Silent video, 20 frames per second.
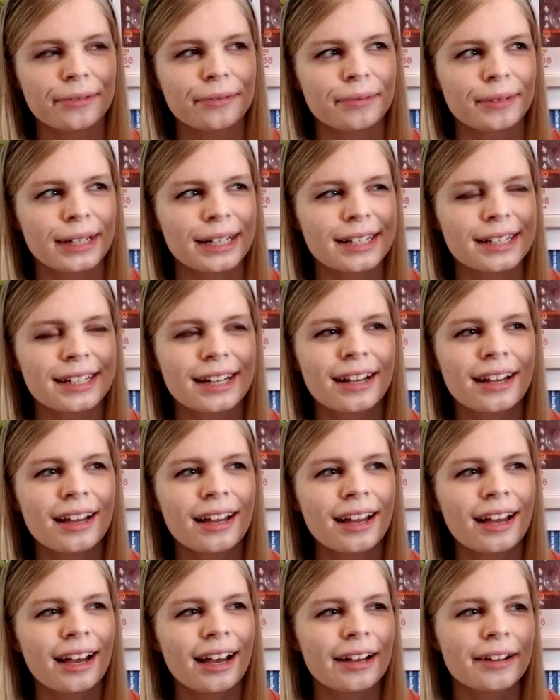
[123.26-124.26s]
which
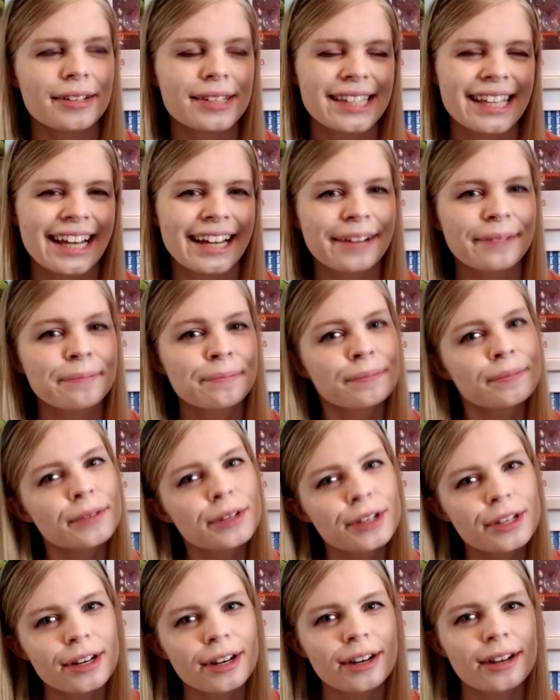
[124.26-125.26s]
I was like,
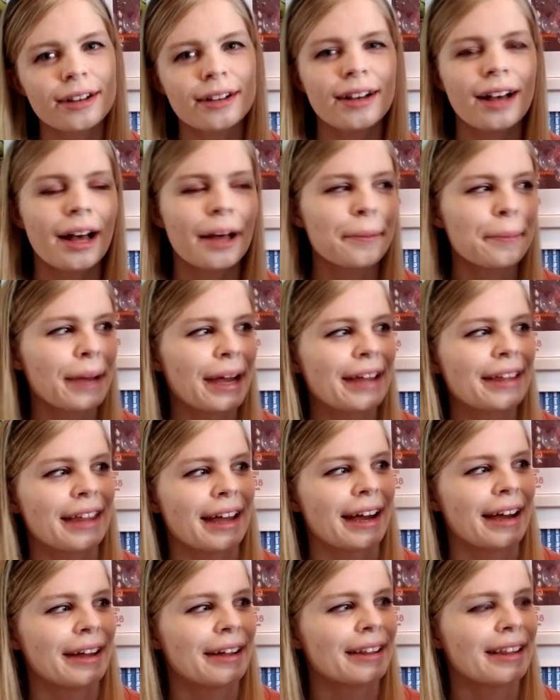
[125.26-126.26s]
sure, I'll pay
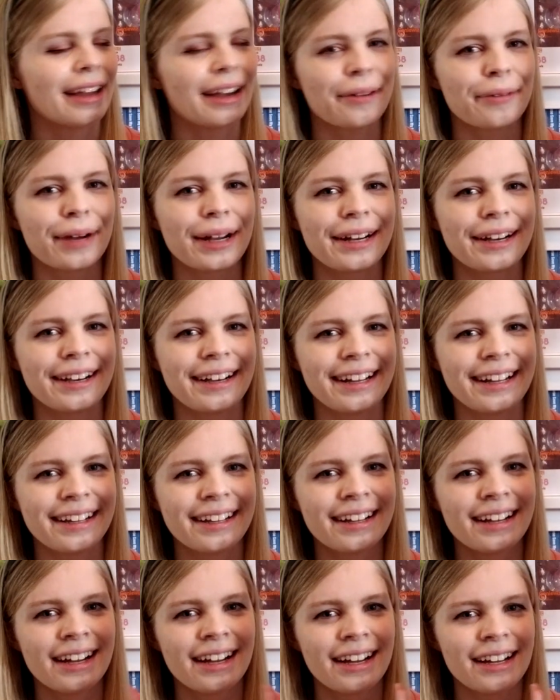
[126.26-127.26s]
that, like why not?
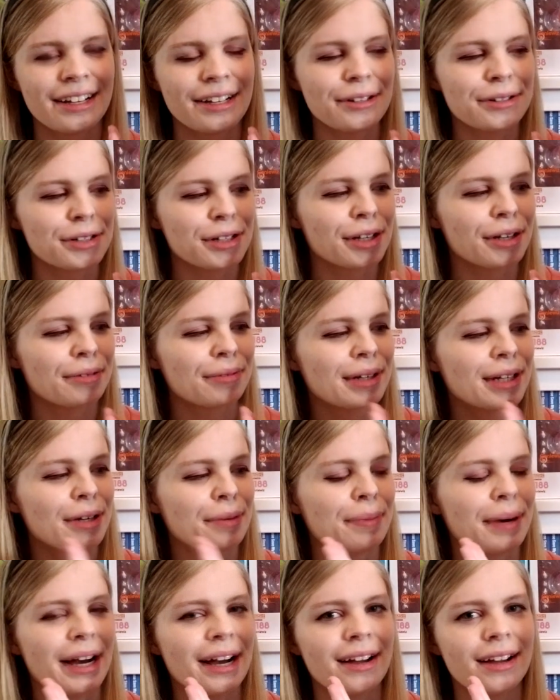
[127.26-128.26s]
Usually when you
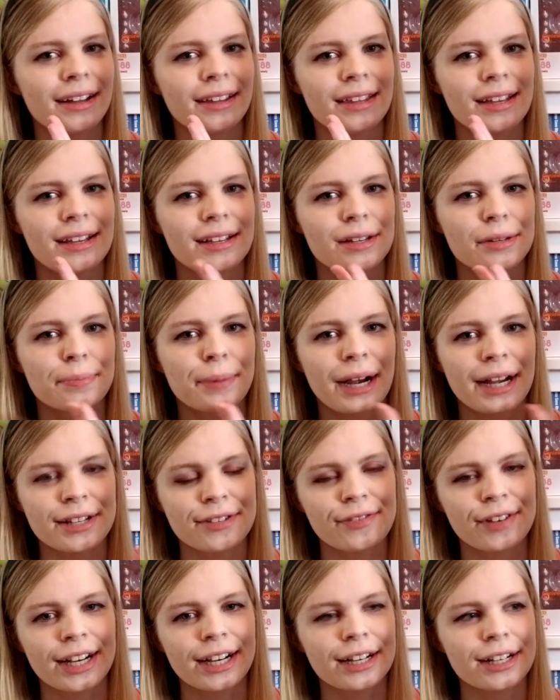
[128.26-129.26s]
buy these prize
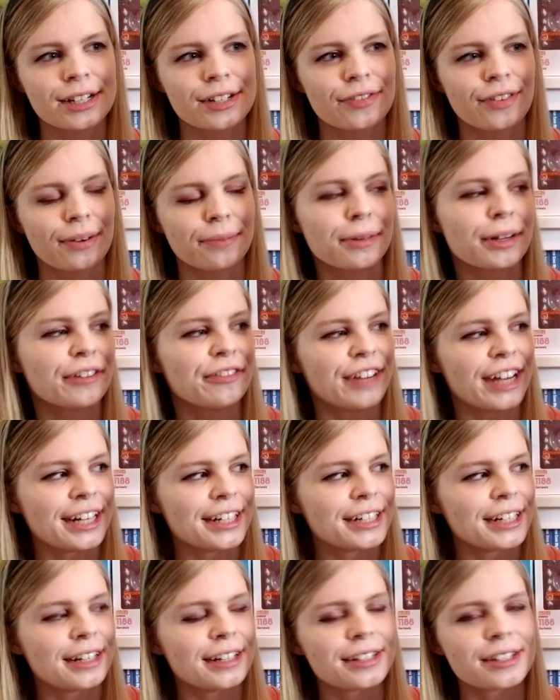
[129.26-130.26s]
figures from
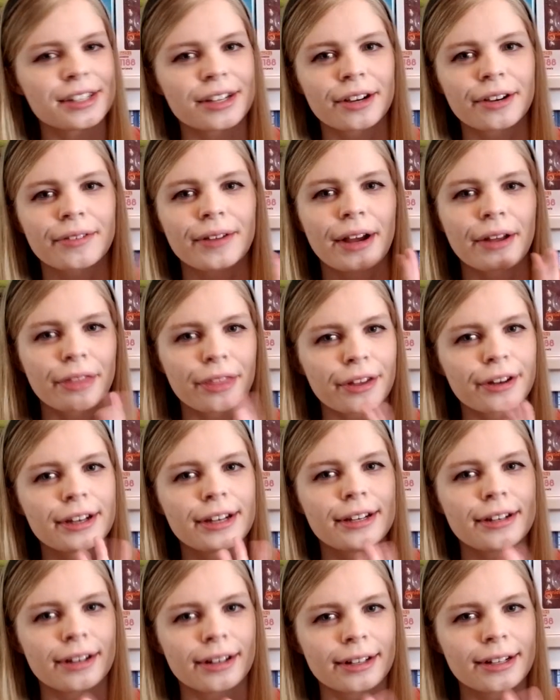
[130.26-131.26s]
conventions, they're around
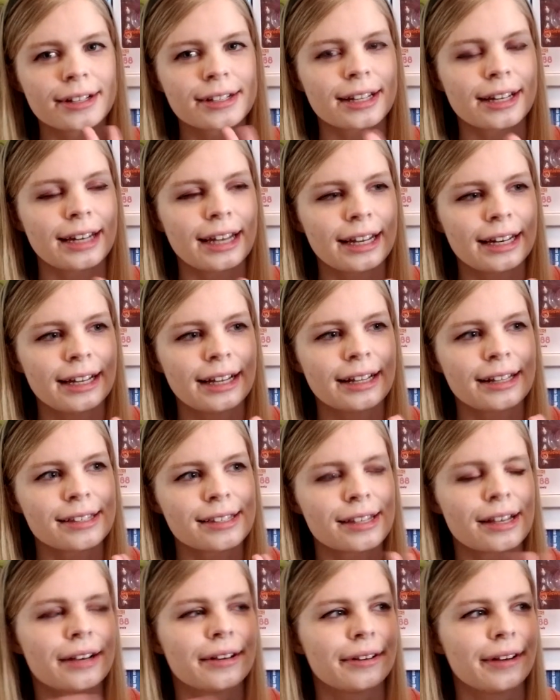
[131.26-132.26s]
$30 Canadian,
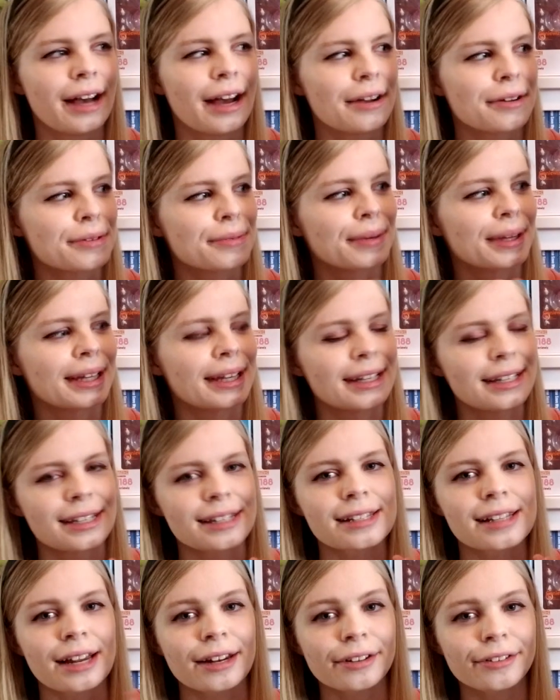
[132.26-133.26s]
so I was willing to
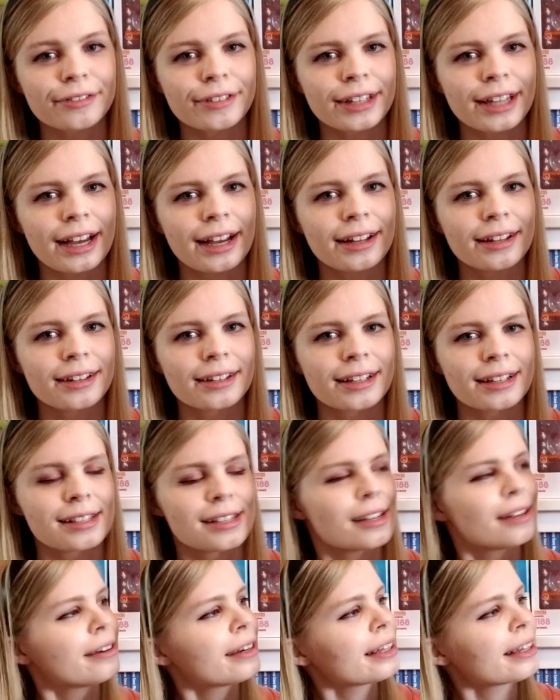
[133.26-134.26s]
settle for that,
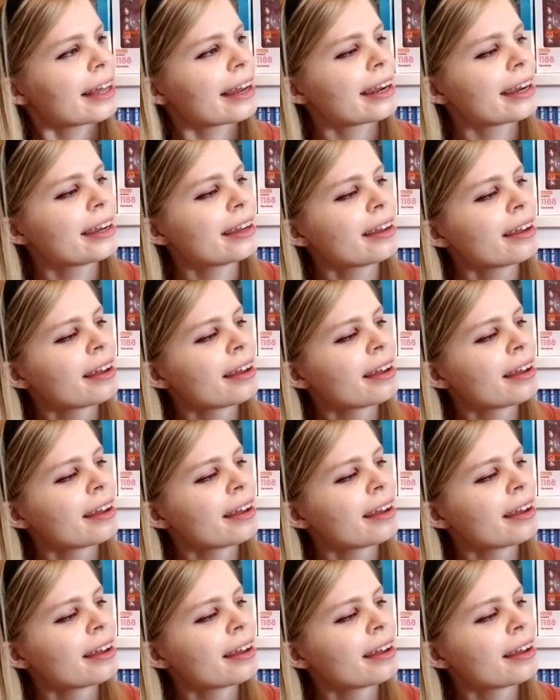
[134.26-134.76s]
considering that I